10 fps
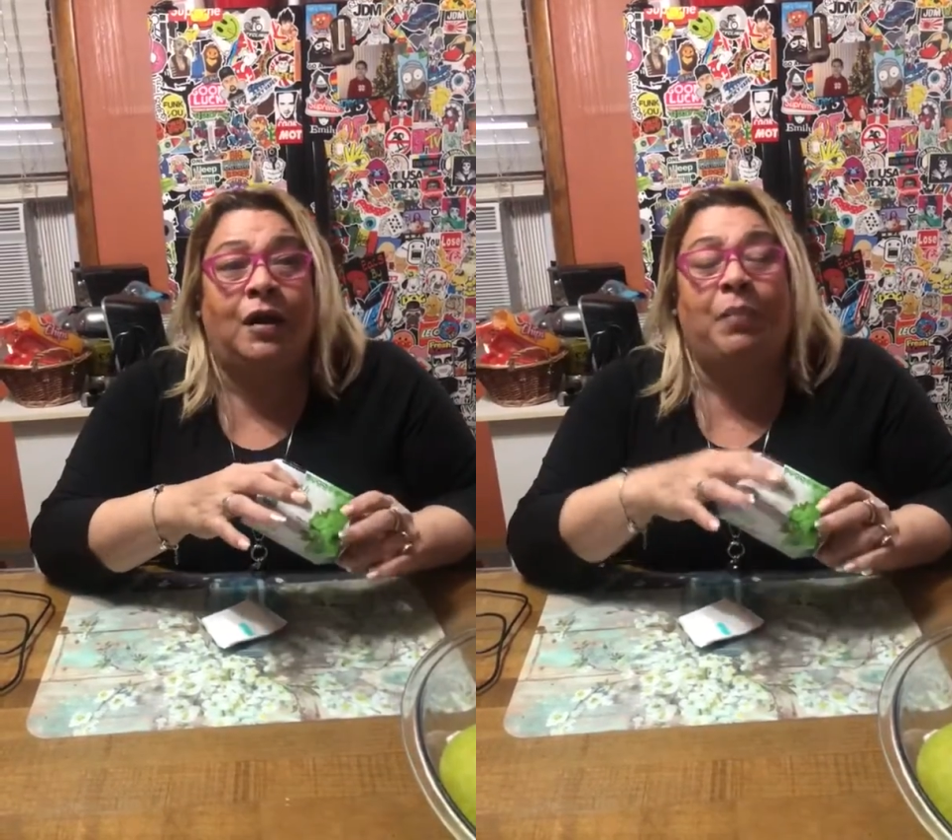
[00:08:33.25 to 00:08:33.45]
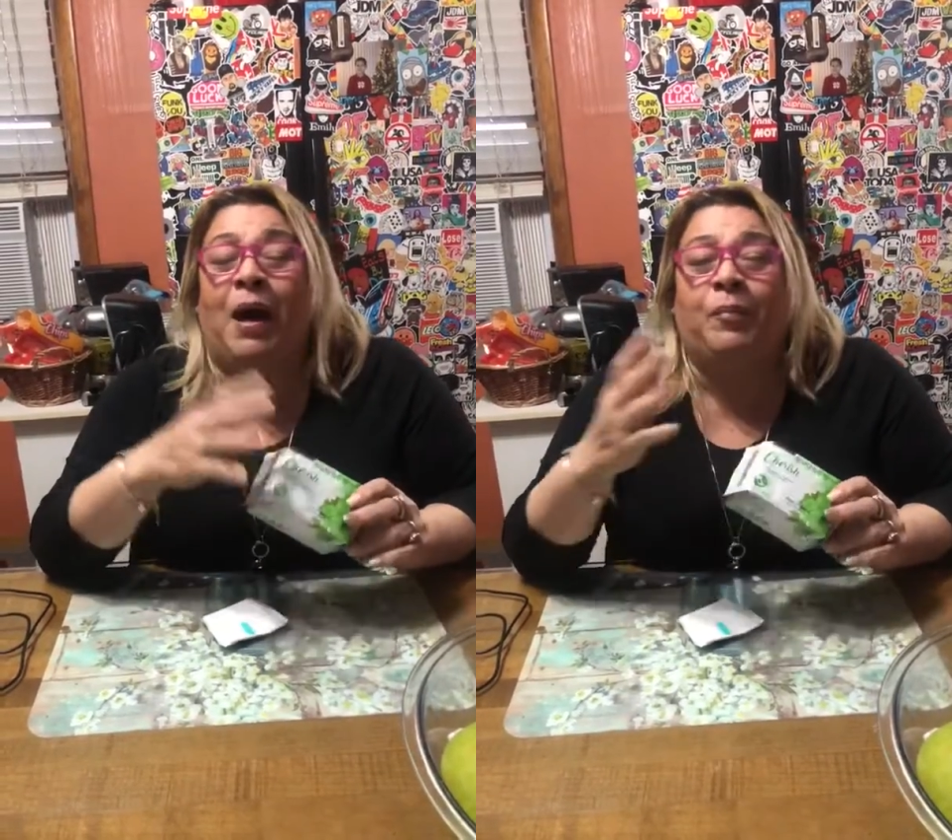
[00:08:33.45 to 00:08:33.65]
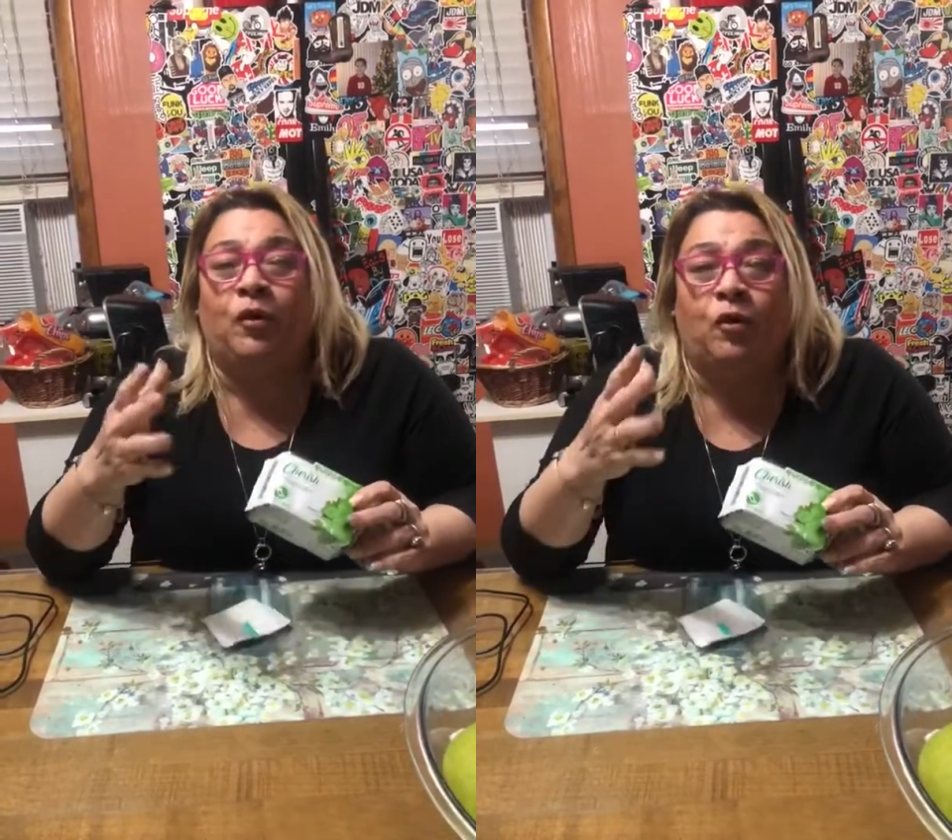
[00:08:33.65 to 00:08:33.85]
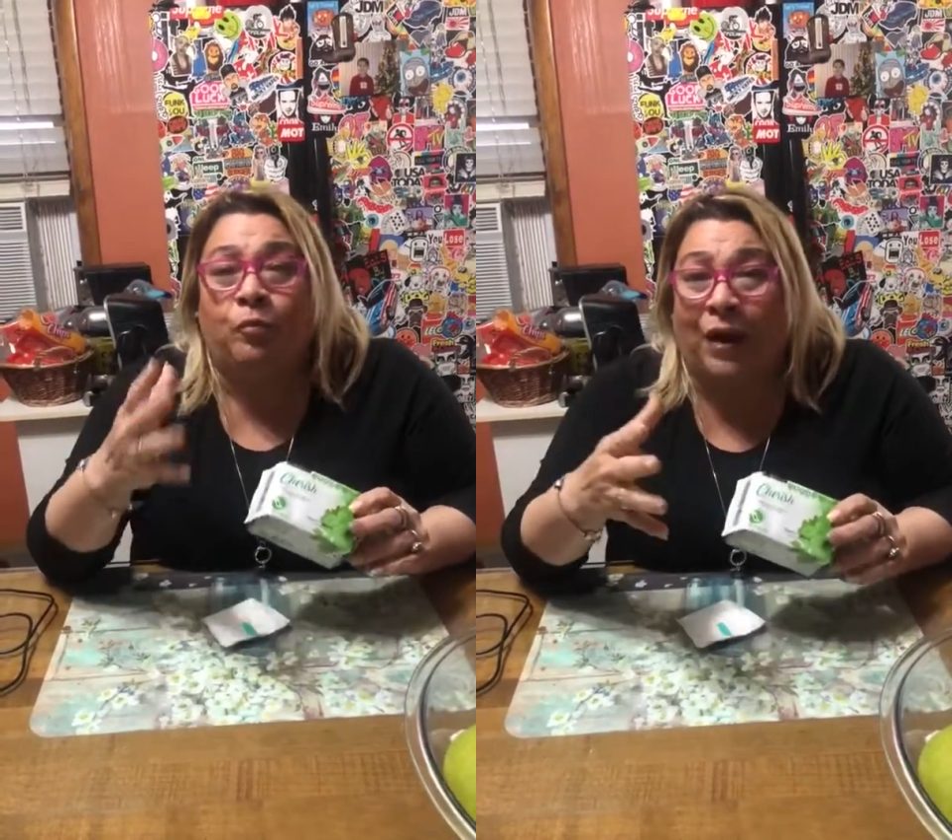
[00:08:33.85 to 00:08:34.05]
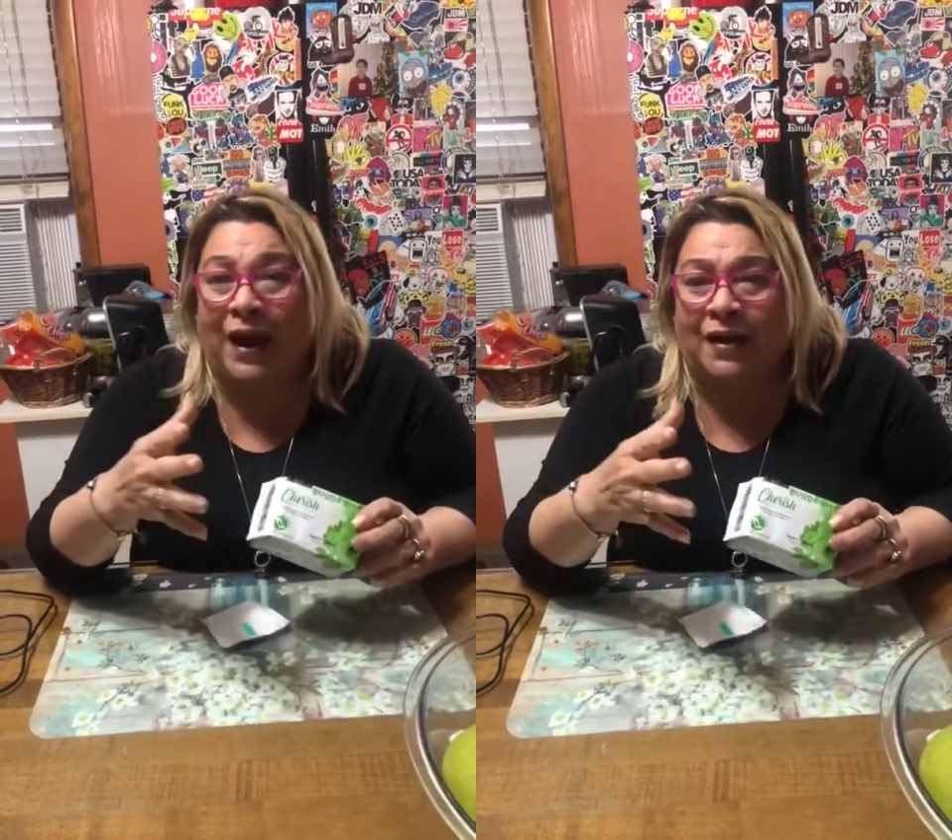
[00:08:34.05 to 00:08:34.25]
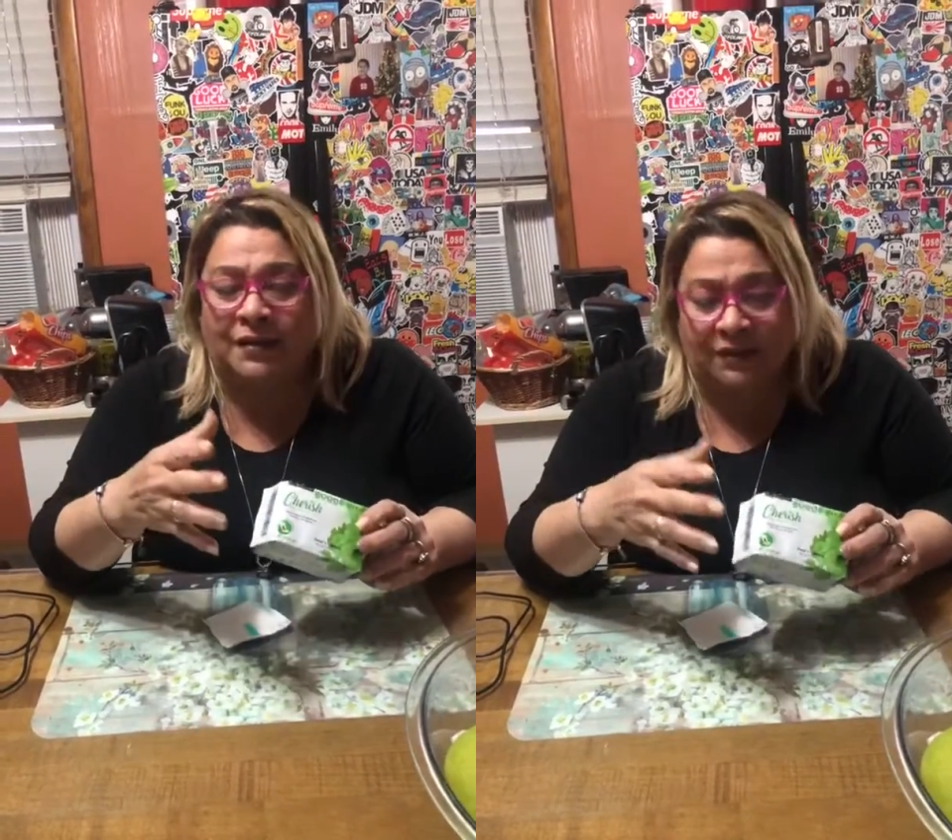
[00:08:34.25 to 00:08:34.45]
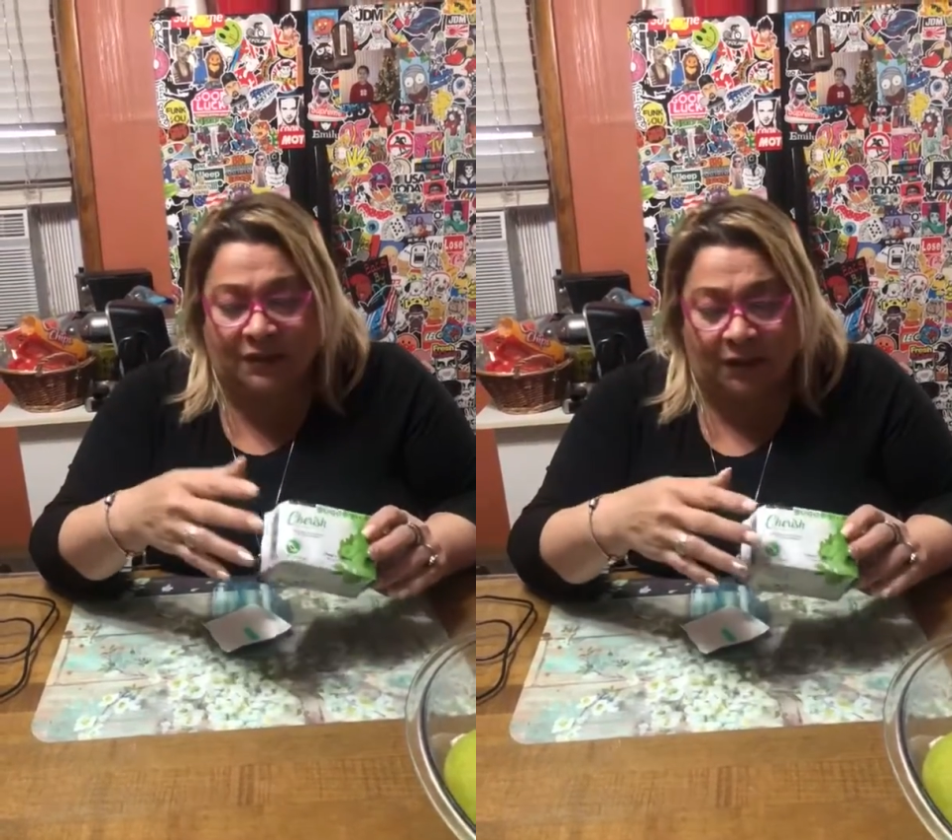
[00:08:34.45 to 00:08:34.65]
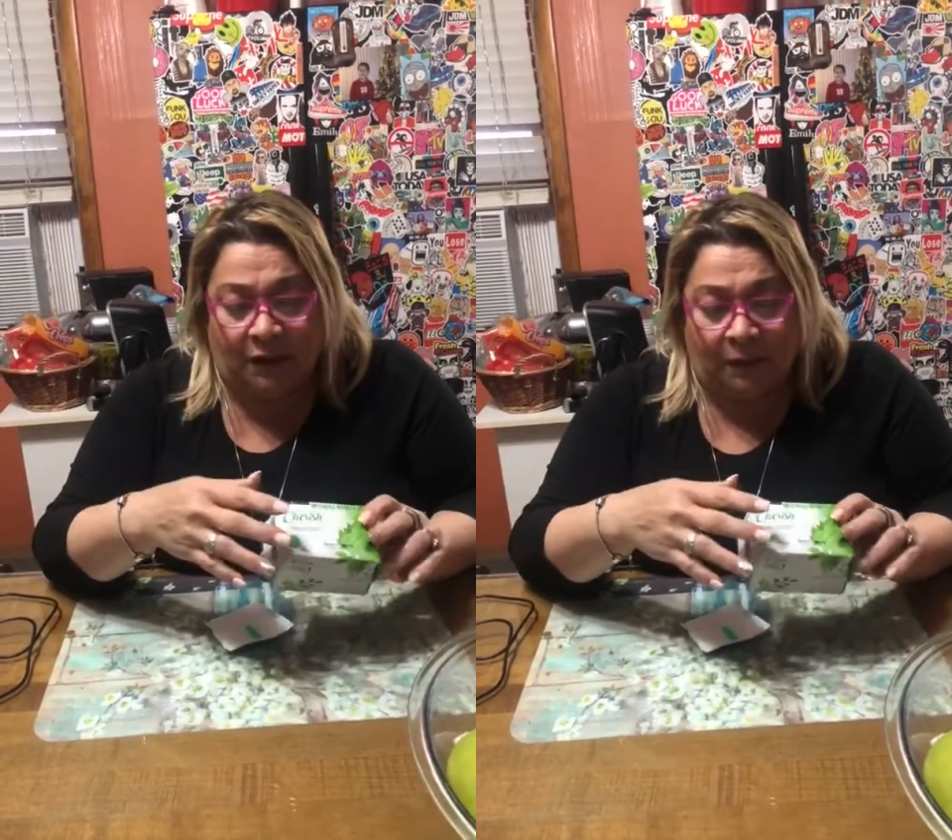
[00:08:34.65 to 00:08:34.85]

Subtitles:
popular brands,